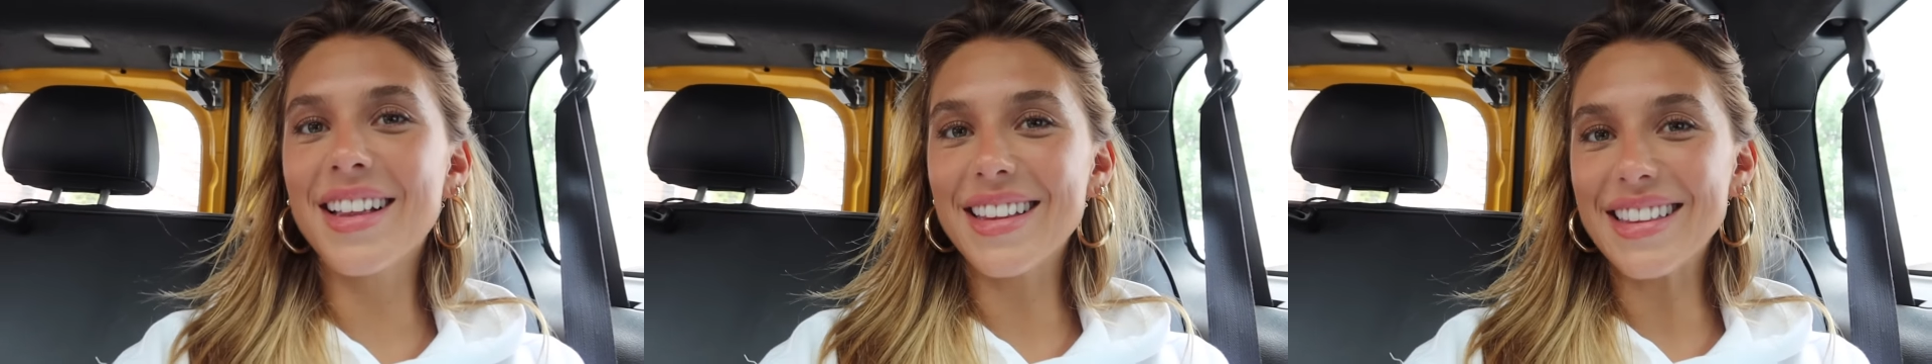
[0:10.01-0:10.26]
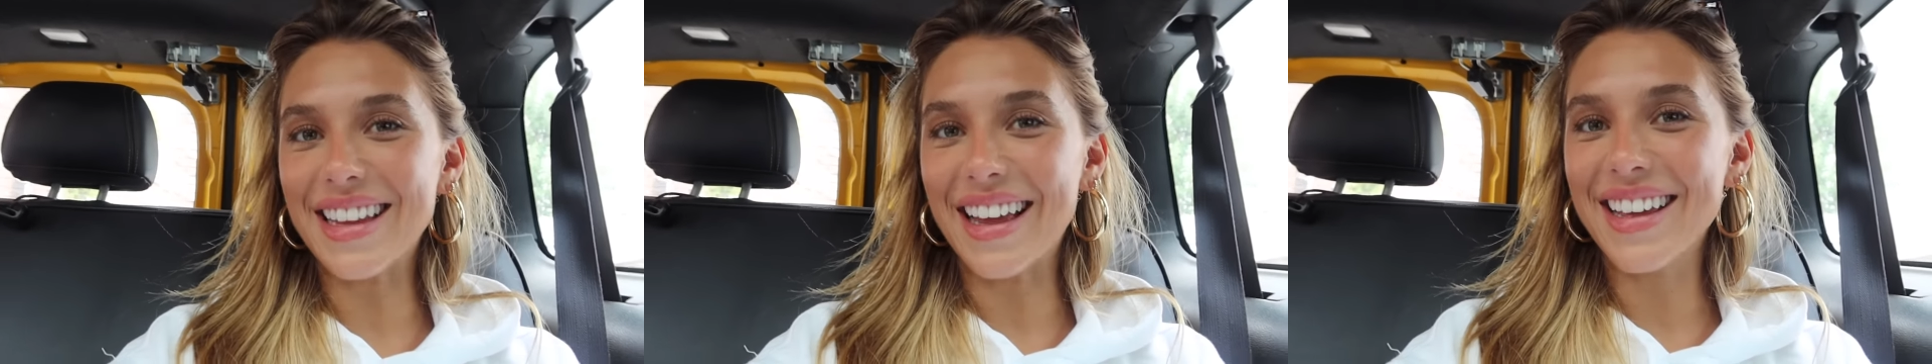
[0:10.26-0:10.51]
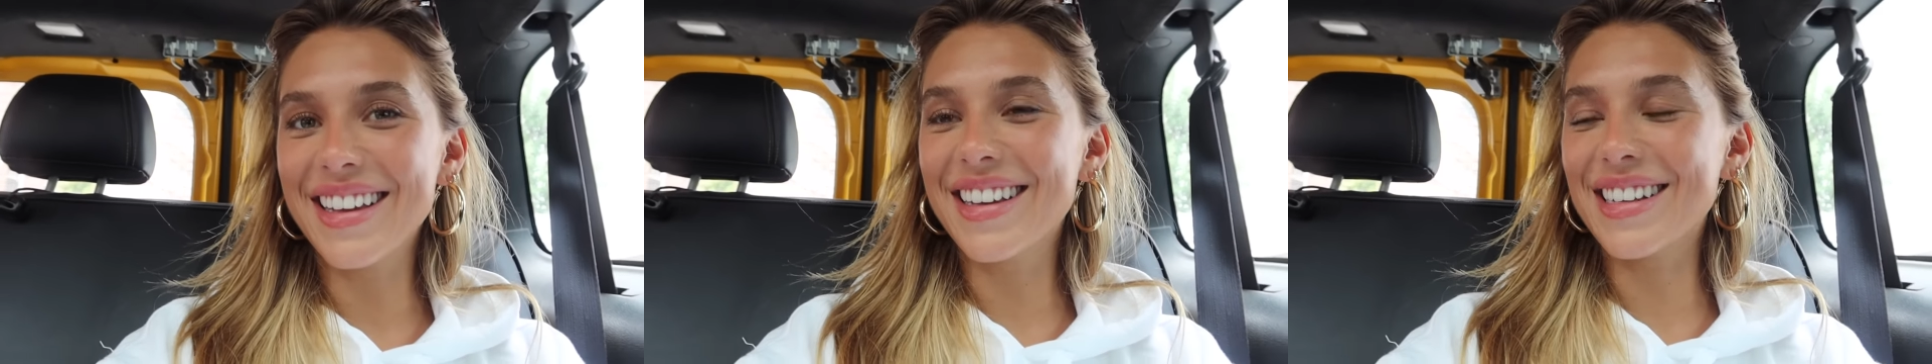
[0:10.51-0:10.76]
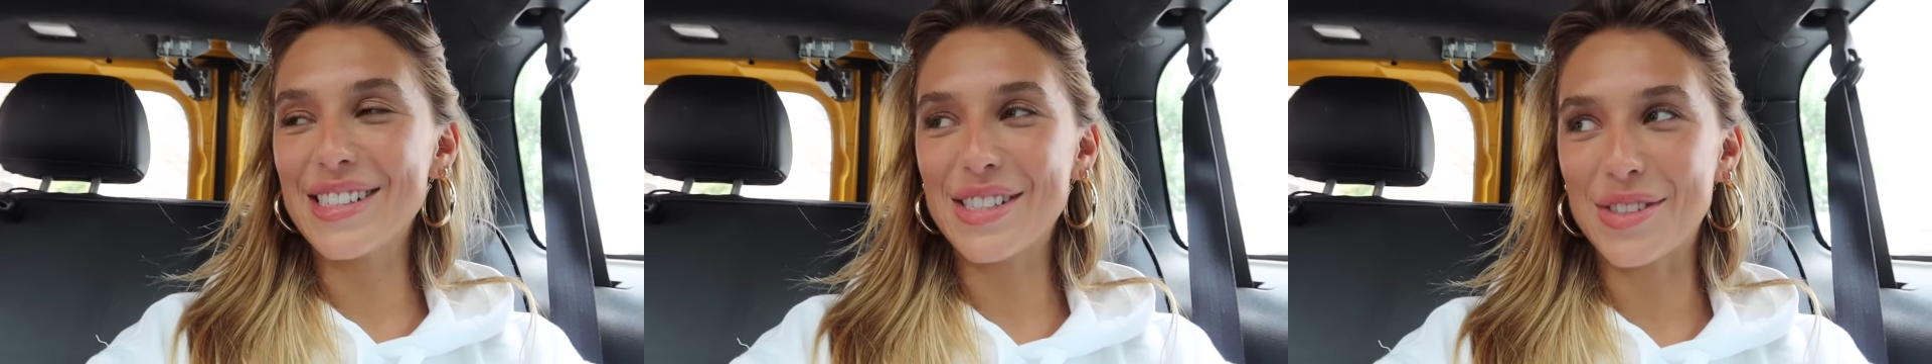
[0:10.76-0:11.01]

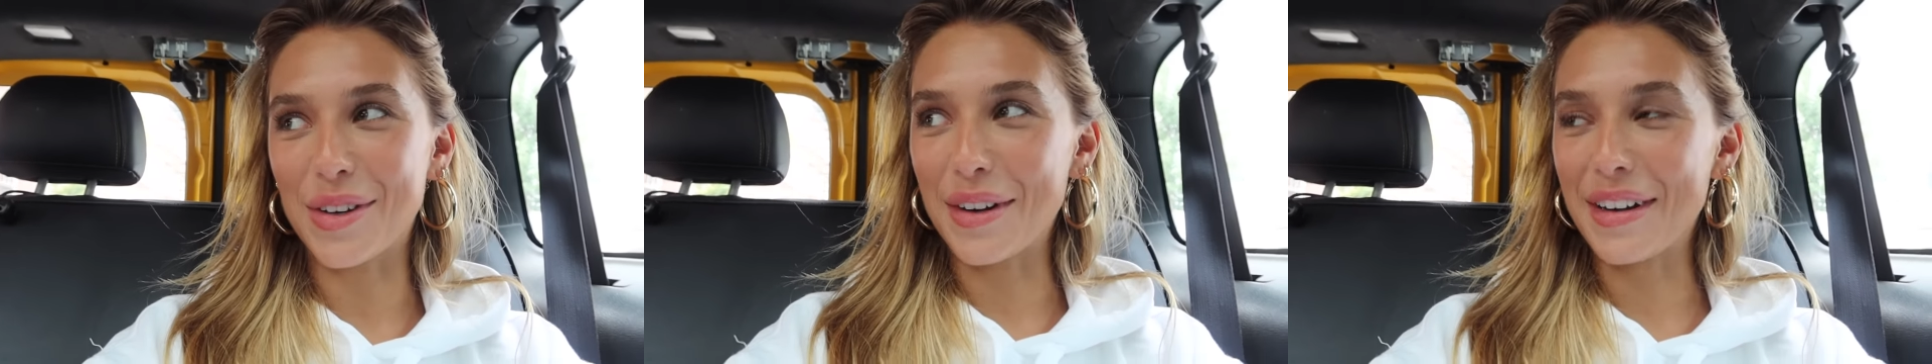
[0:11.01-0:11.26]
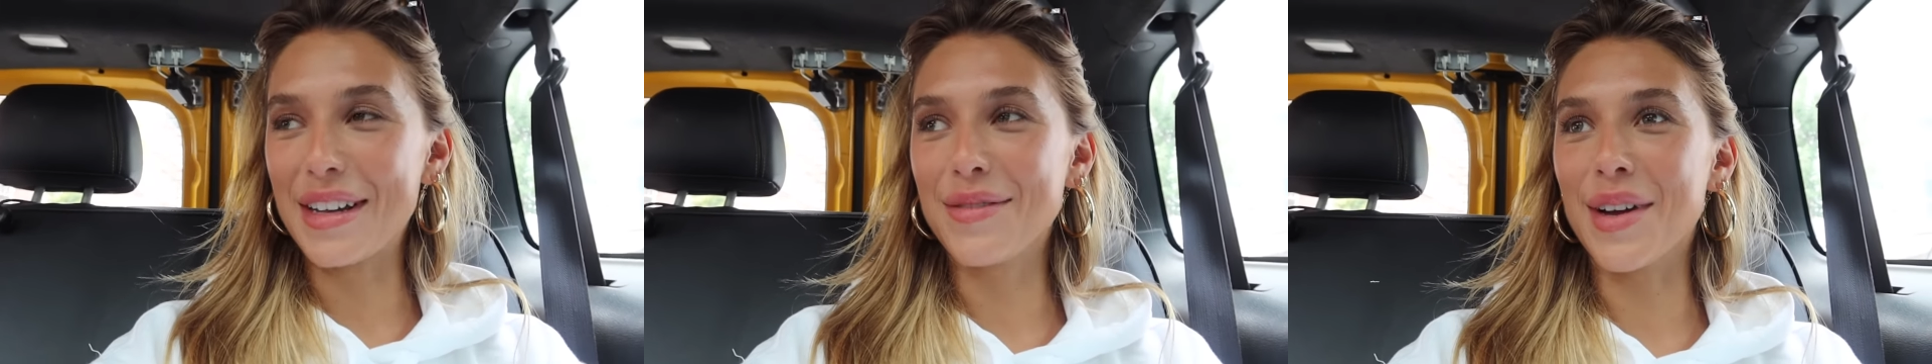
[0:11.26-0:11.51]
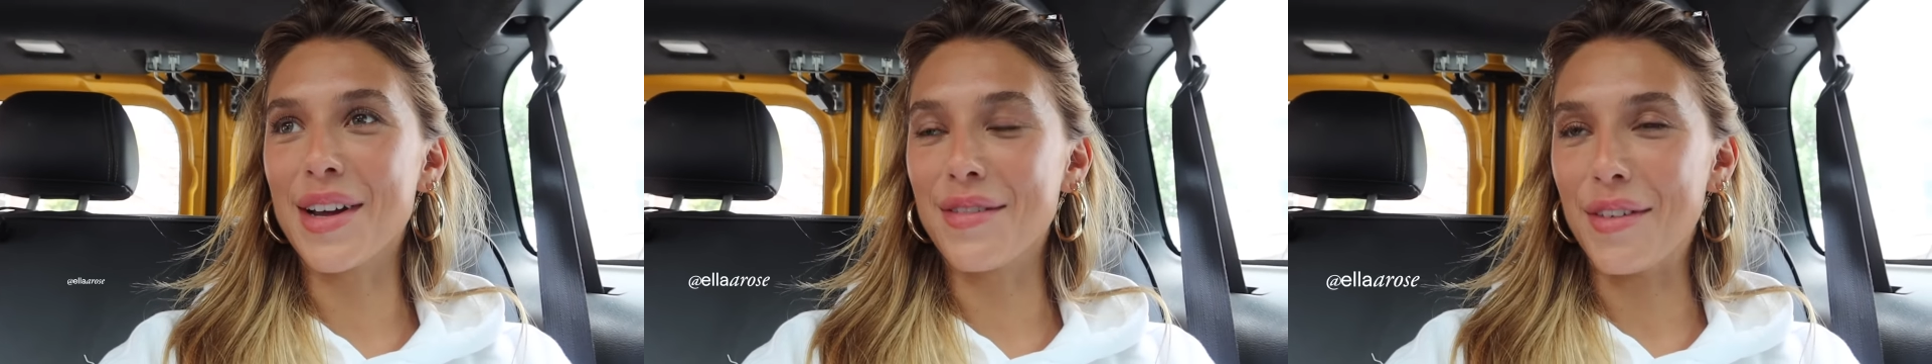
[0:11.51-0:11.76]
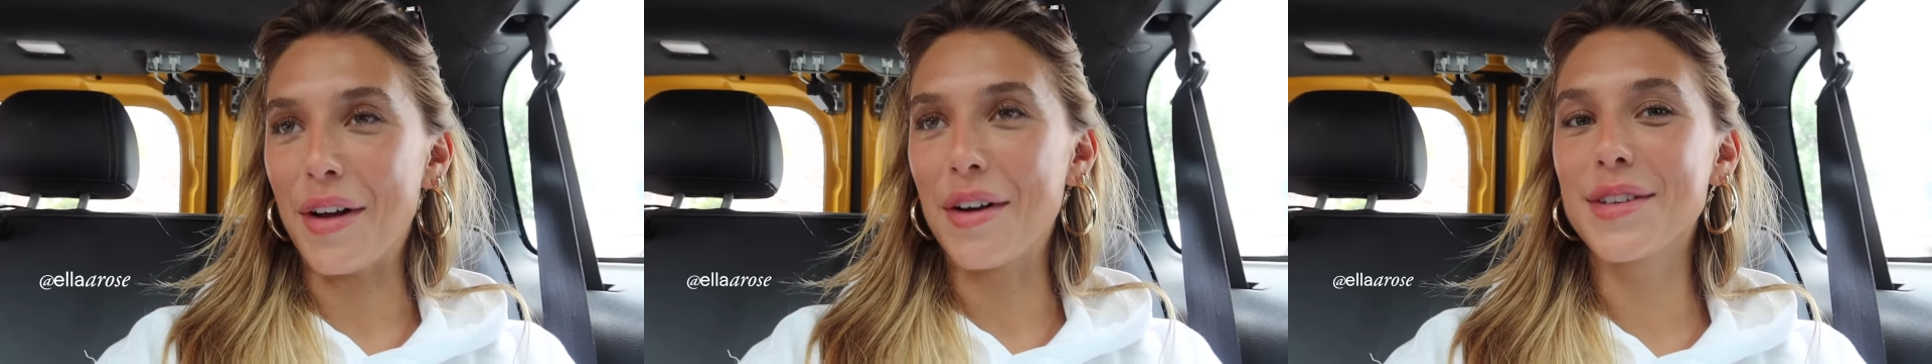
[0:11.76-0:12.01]
like starting my
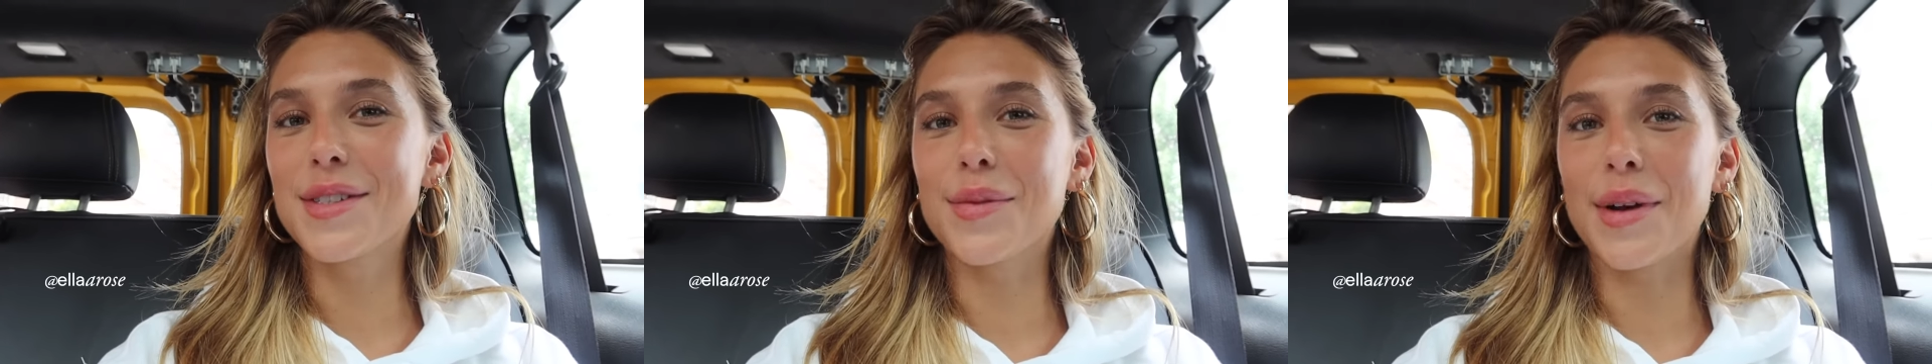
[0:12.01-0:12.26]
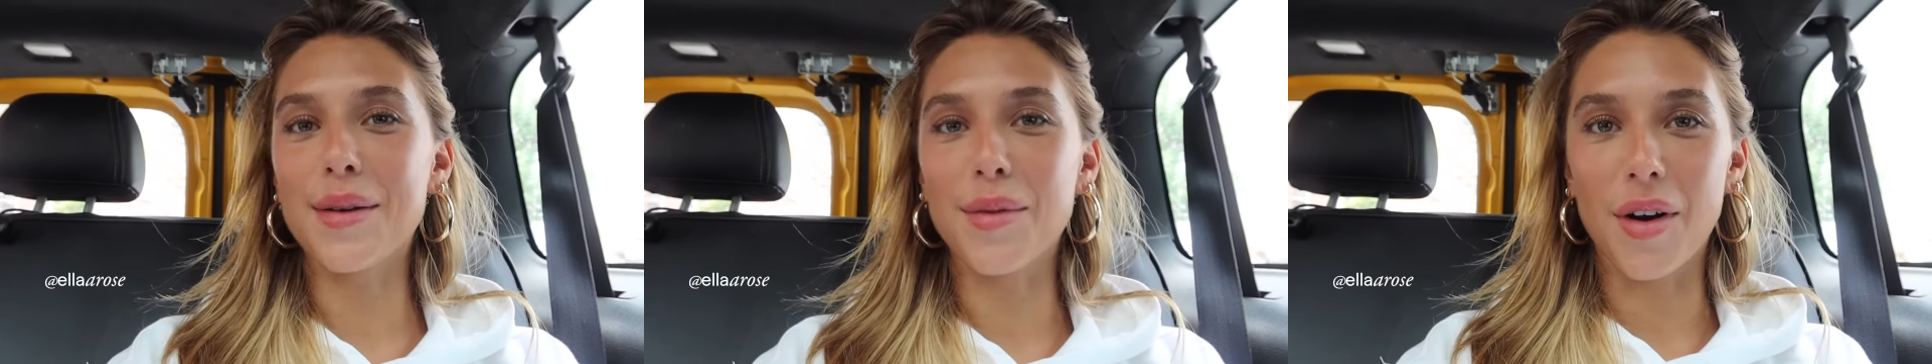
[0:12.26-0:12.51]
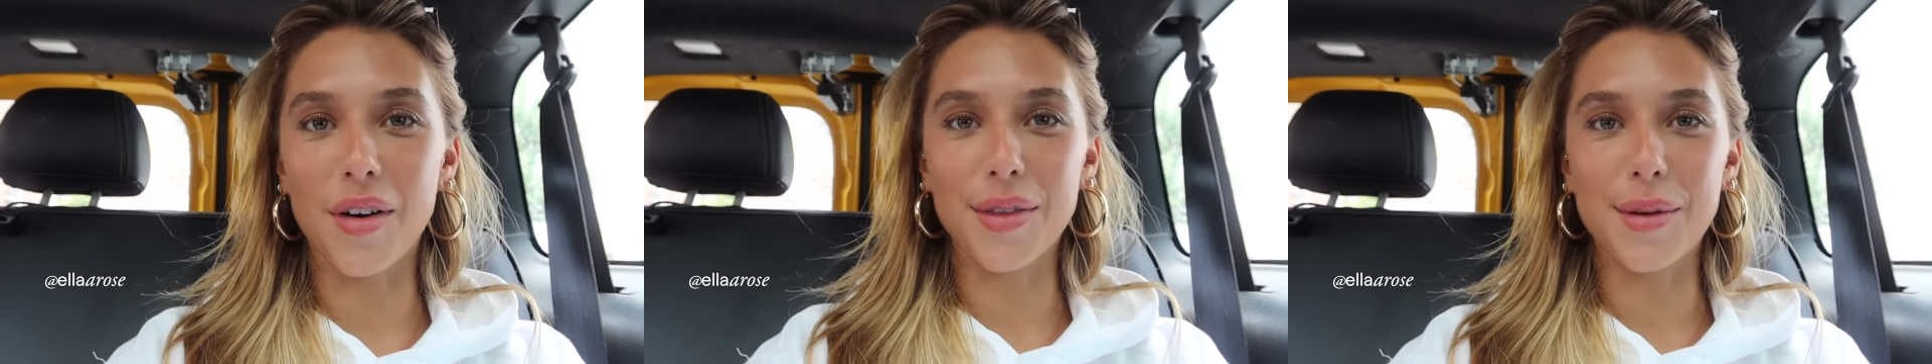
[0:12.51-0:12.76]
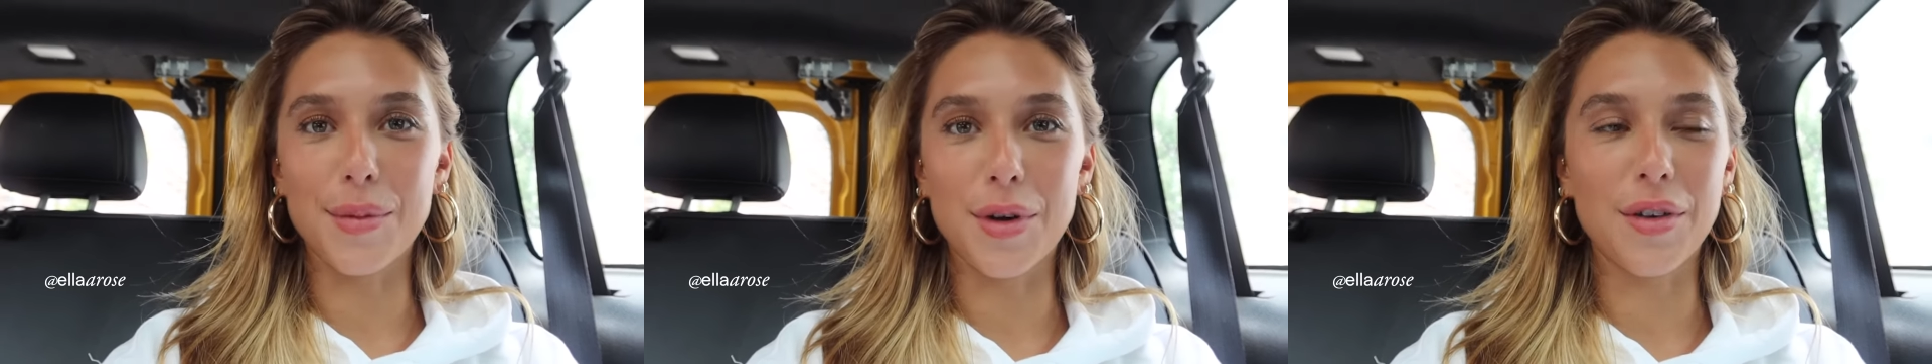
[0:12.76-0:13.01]
vlogs when I'm
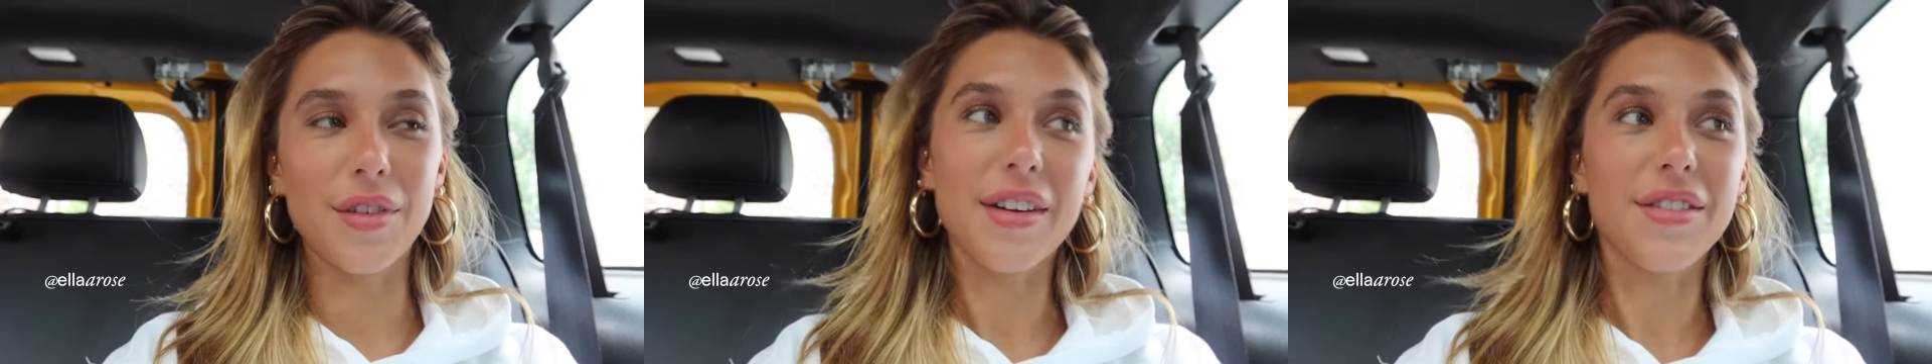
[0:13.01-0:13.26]
on the move.